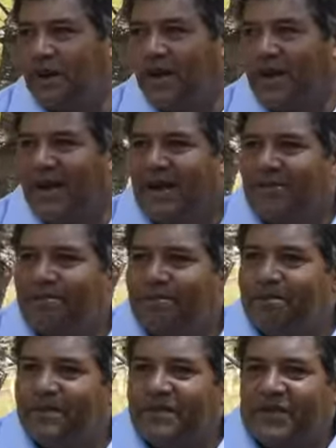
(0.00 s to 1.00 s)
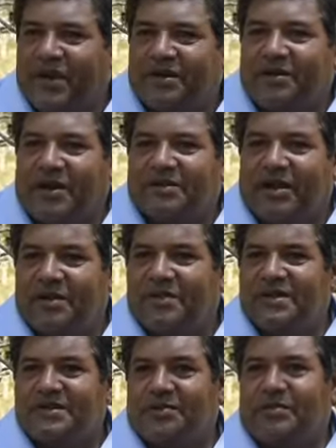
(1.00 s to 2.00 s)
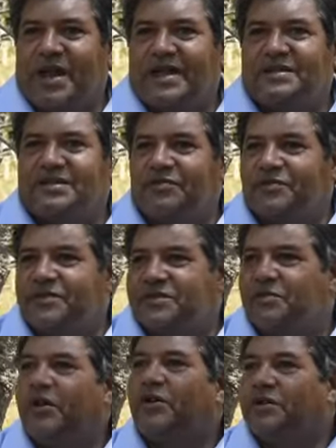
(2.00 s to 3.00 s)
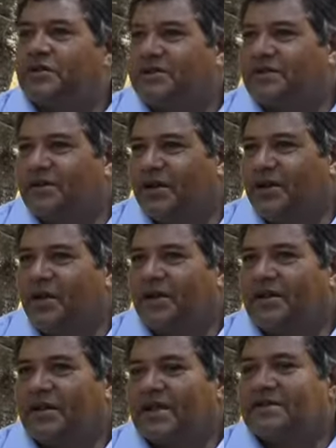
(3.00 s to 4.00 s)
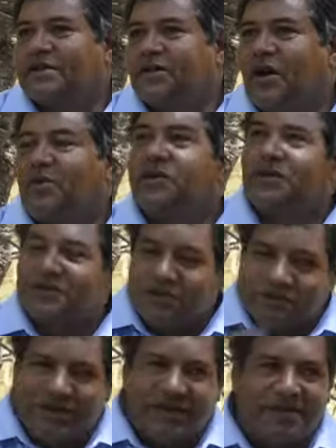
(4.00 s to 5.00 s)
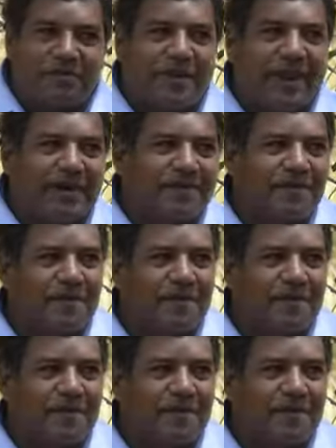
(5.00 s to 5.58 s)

So nighttime is the place of spirits. That's the time when you should be in bed,